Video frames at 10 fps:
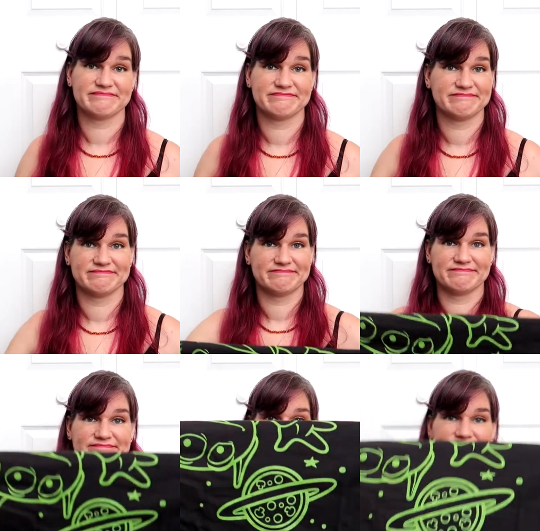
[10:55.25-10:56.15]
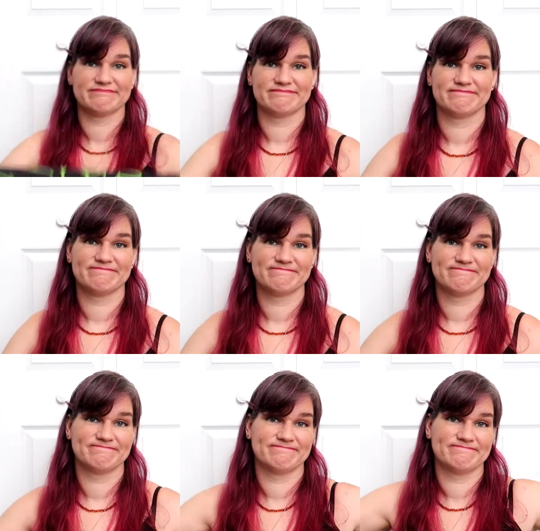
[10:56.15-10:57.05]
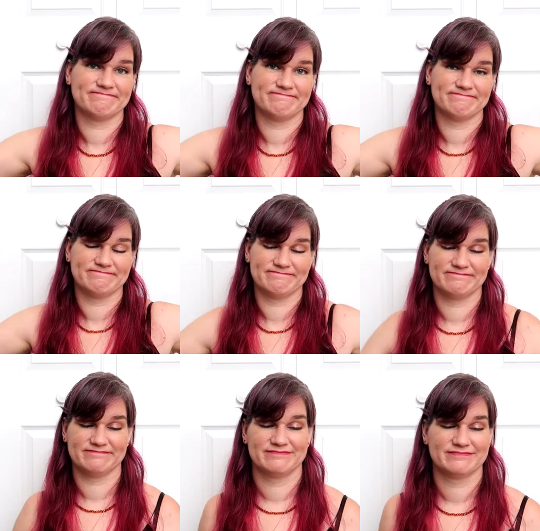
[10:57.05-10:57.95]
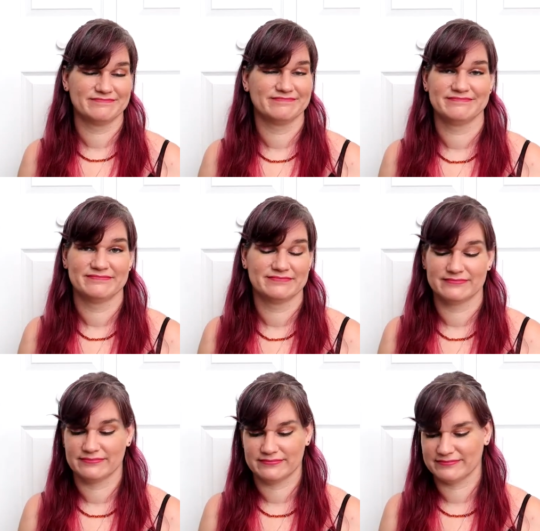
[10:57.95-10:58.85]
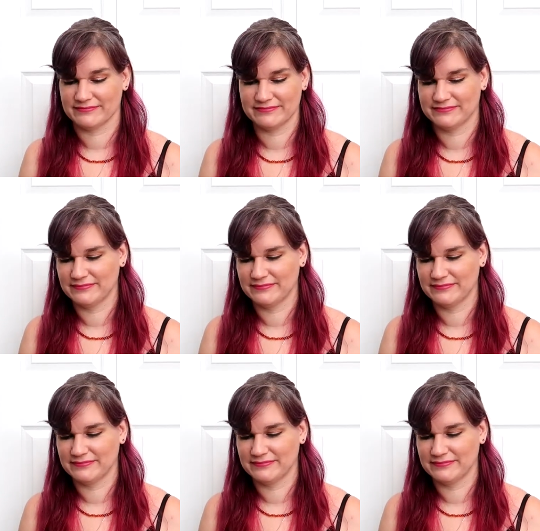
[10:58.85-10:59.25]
No one is speaking in this clip.